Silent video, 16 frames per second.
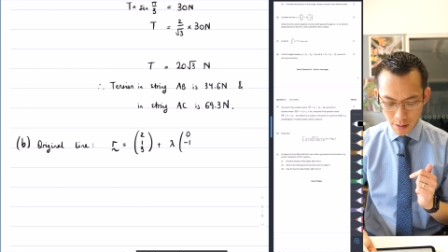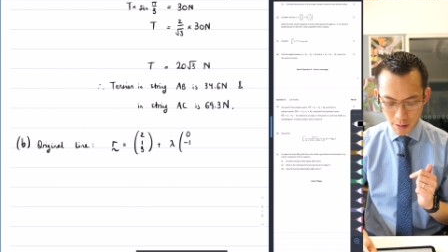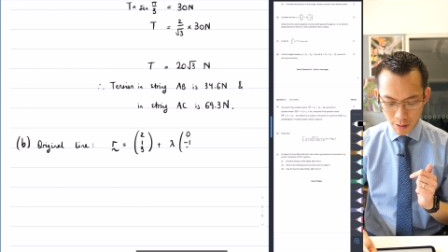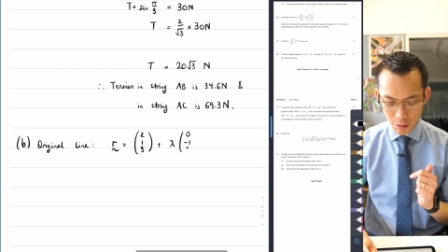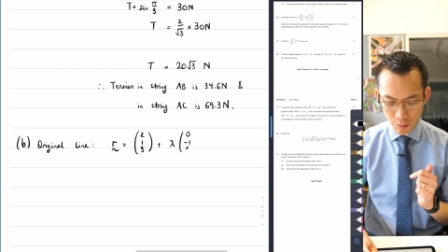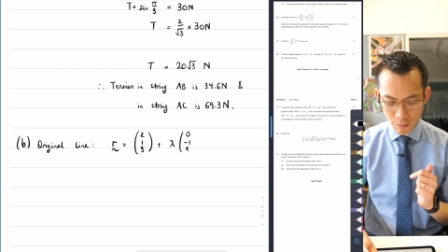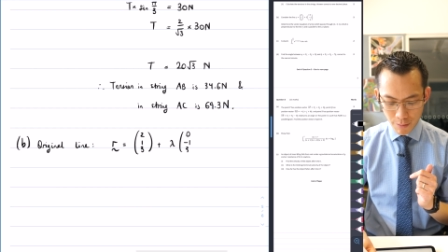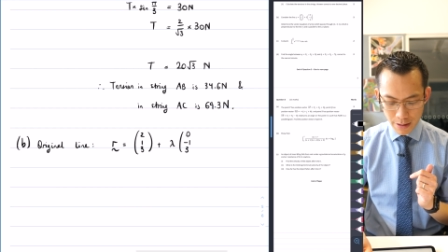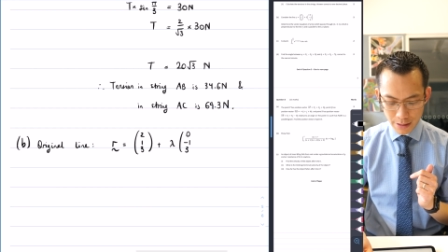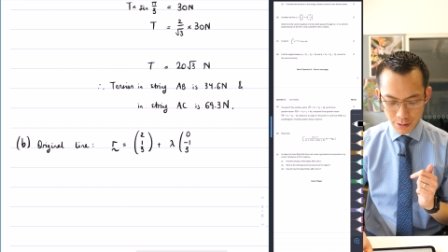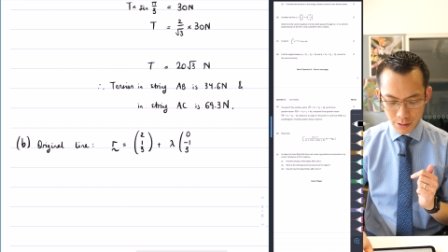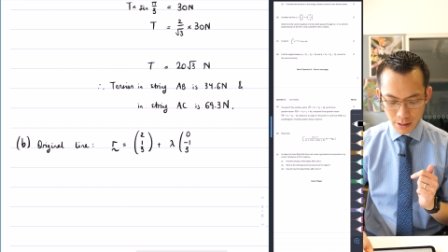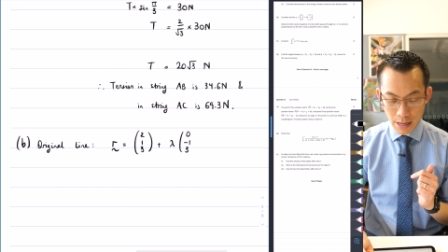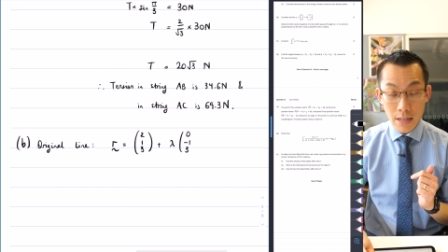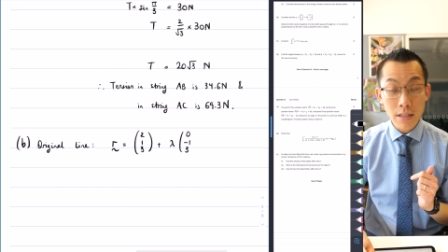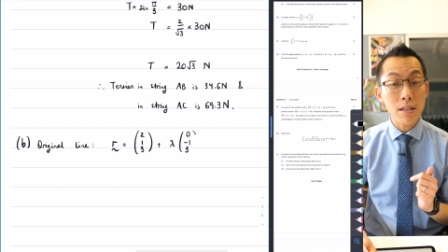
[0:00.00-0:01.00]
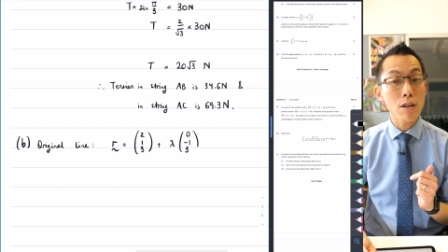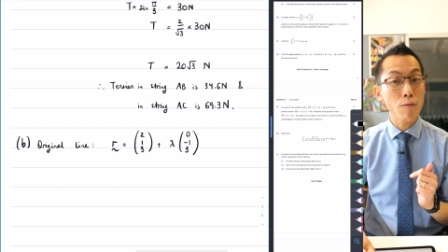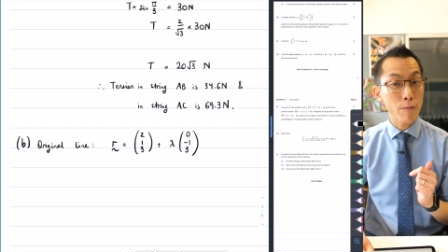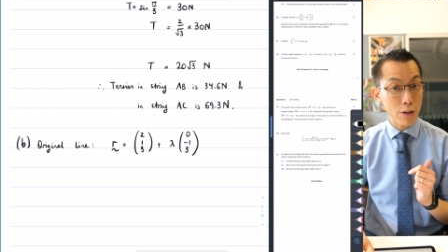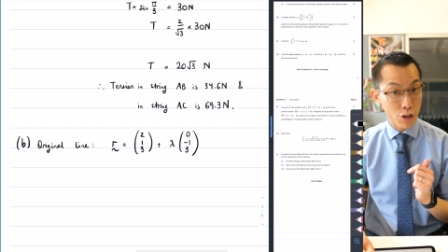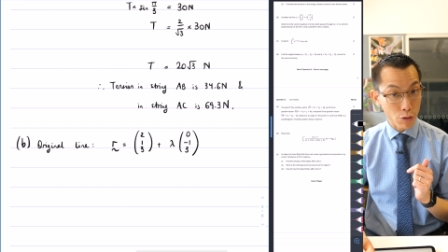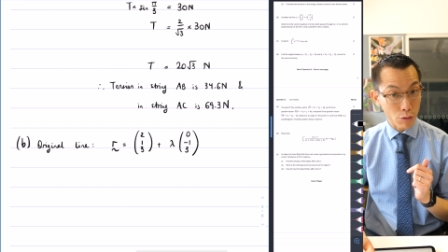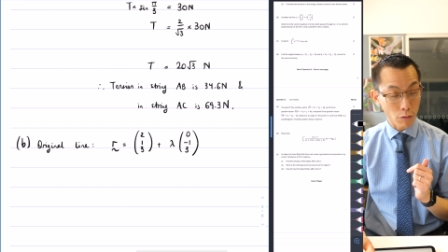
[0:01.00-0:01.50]
3. So there's the
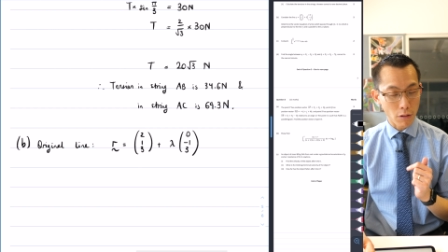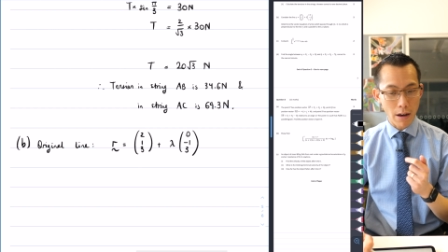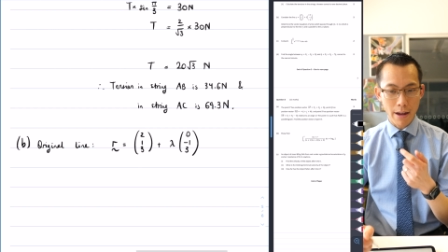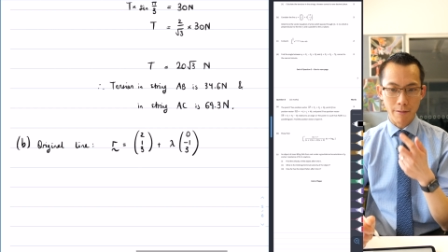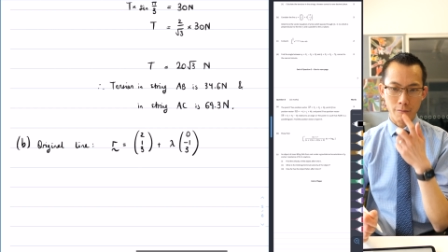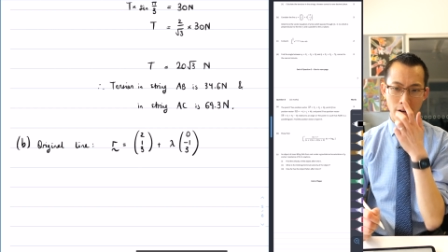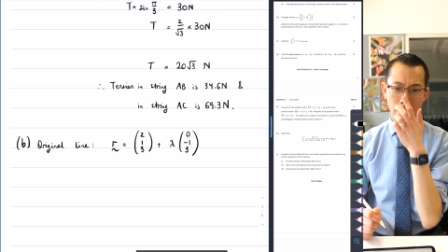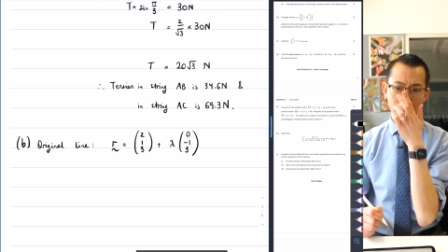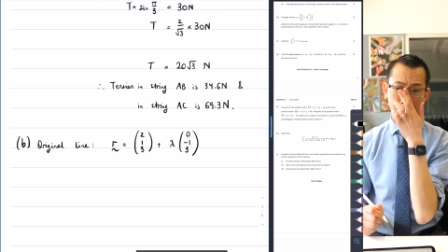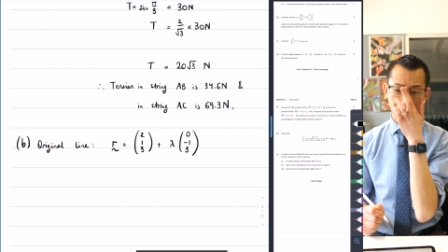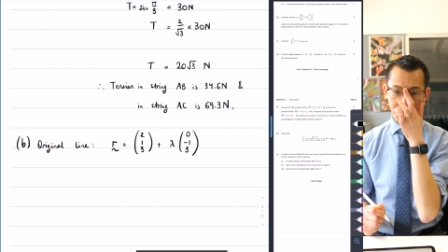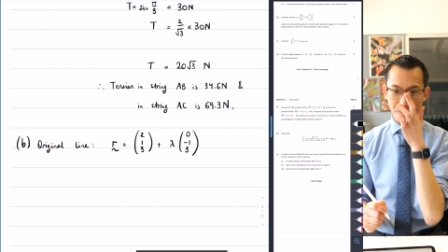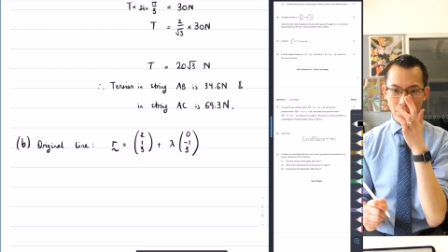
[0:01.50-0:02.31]
original line, right?